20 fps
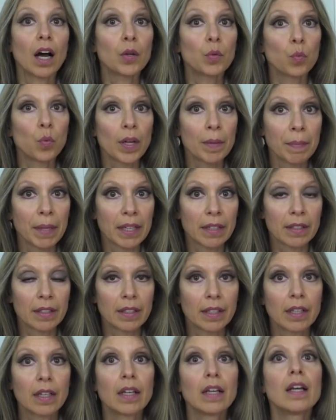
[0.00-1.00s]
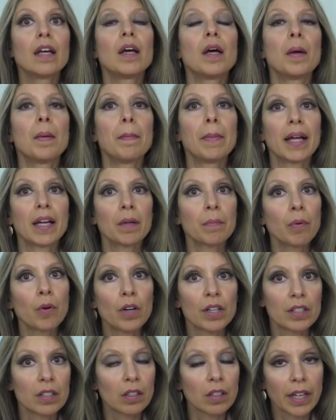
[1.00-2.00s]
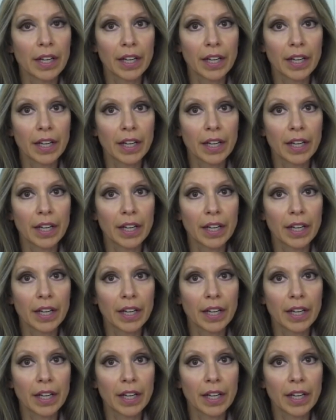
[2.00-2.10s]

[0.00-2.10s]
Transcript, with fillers: on women, menopausal